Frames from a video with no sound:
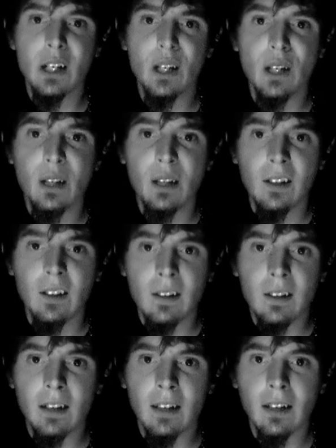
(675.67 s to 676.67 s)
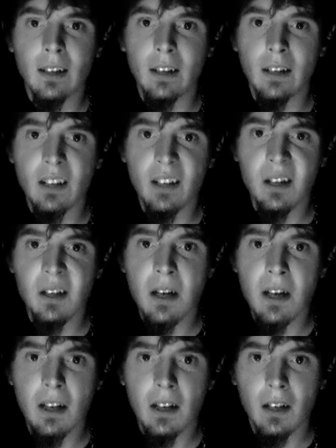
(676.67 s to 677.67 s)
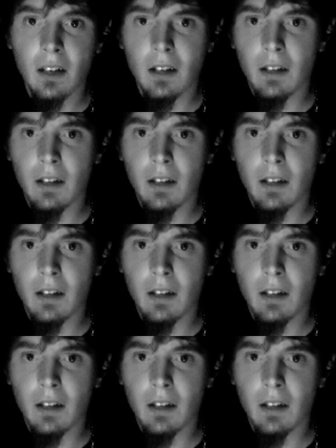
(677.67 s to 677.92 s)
Nobody speaks.